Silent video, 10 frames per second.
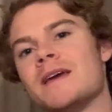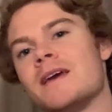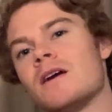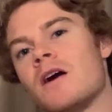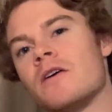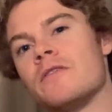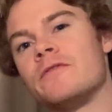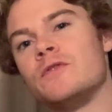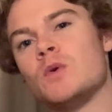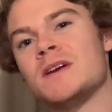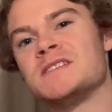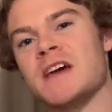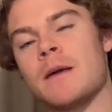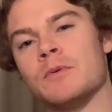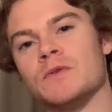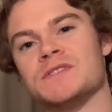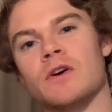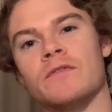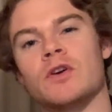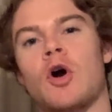Here are a few examples
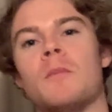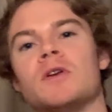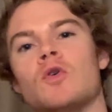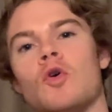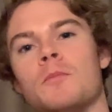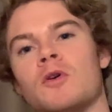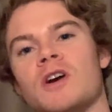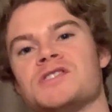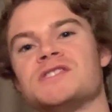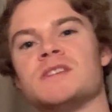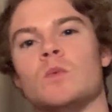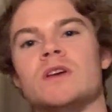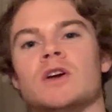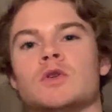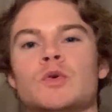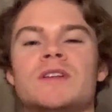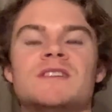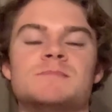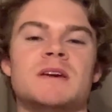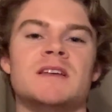of the common chord progressions that we include in
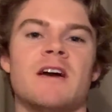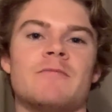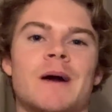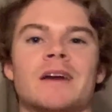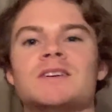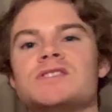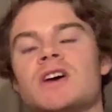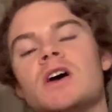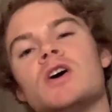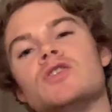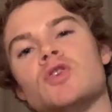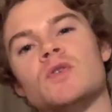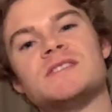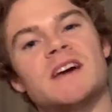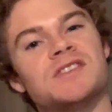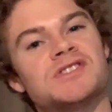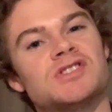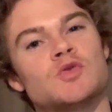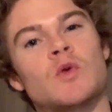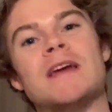this P D F package. Notice how
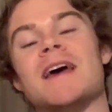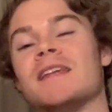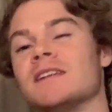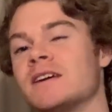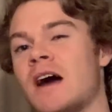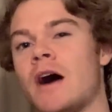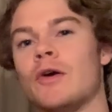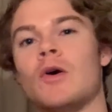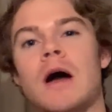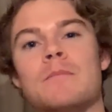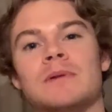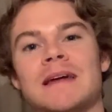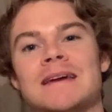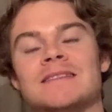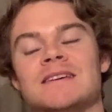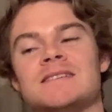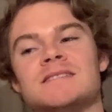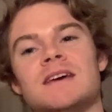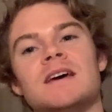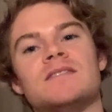straight and legato I'm playing
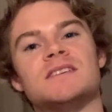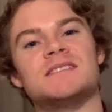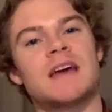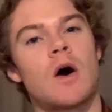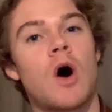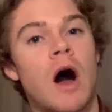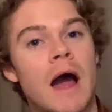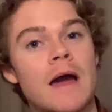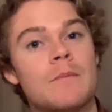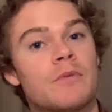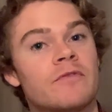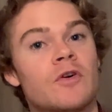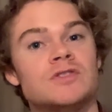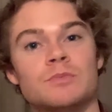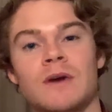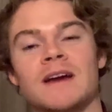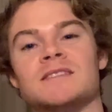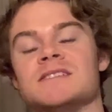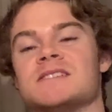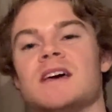these. This is how I prefer to
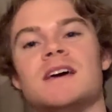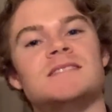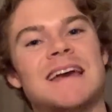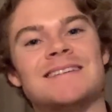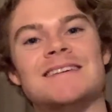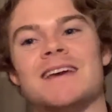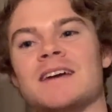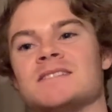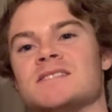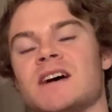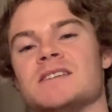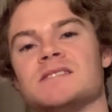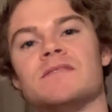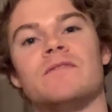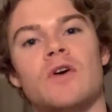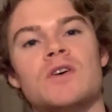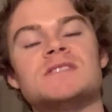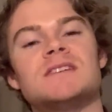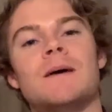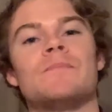practice technique exercises
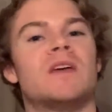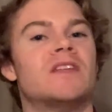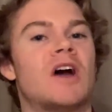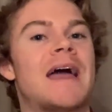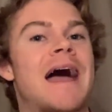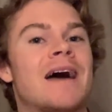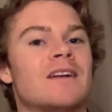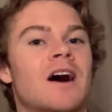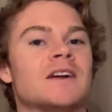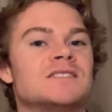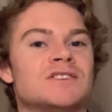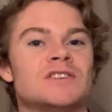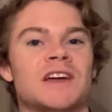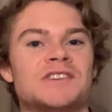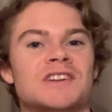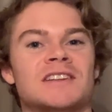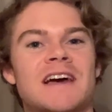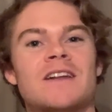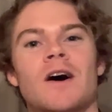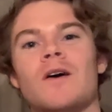first, and then I add articulation
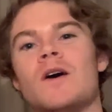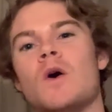later